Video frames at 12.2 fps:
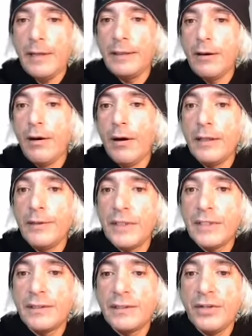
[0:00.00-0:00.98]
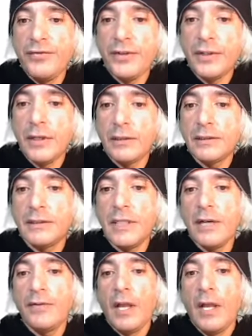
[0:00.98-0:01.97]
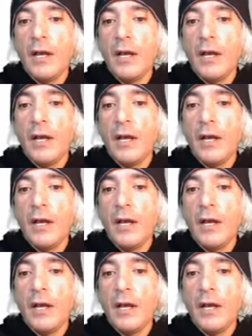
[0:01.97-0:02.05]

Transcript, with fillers: right? All of this difficult stuff.